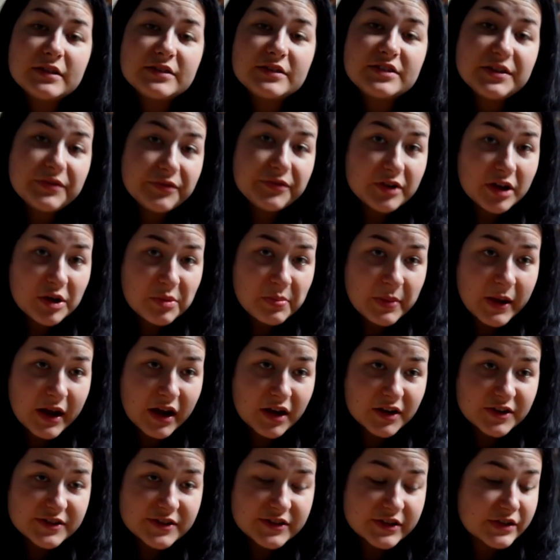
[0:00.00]
different au
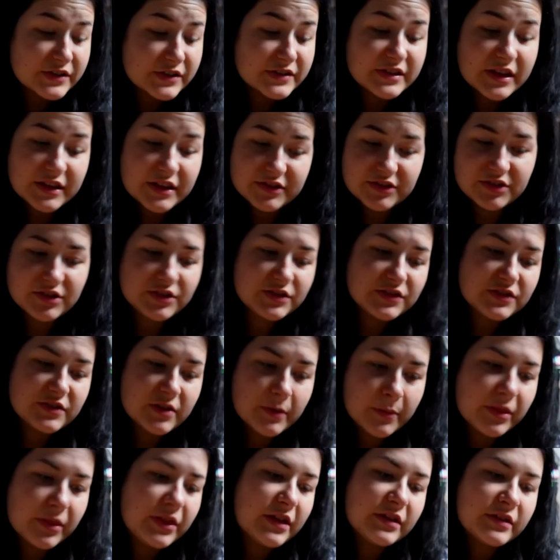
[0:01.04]
pairs, because that's just
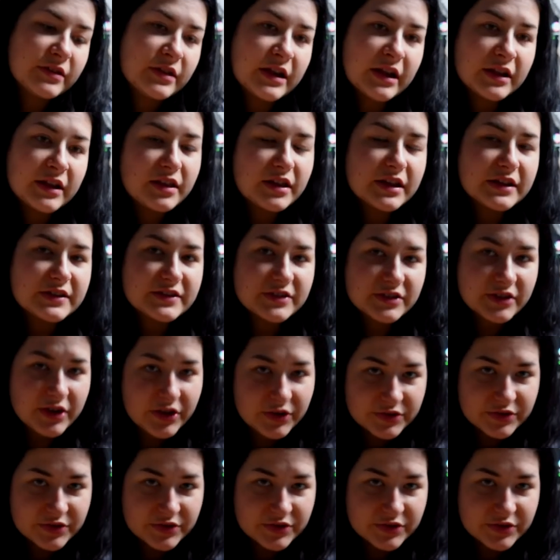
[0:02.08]
something that I like to know.